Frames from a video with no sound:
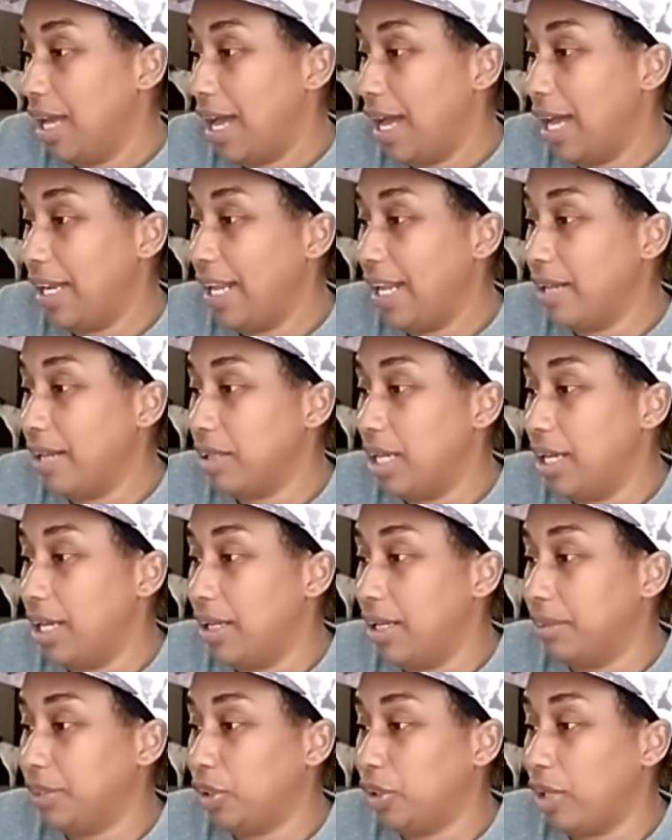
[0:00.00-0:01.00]
I didn't,
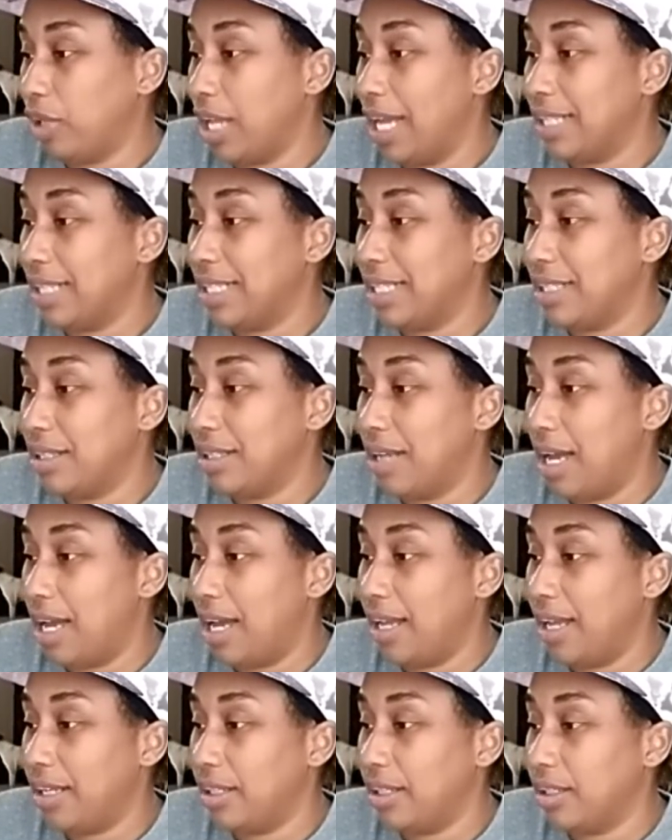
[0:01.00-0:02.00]
um, Julia, I did
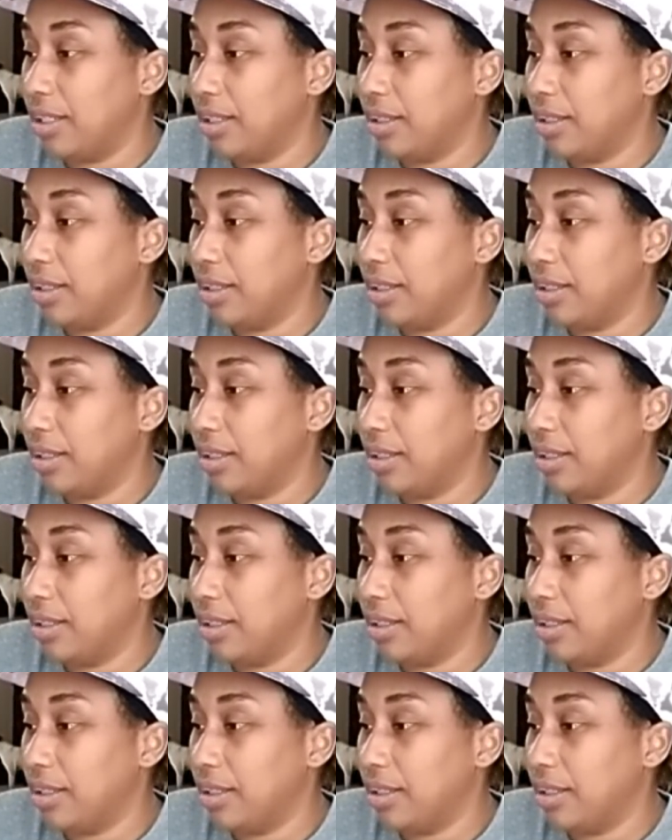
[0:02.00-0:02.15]
not,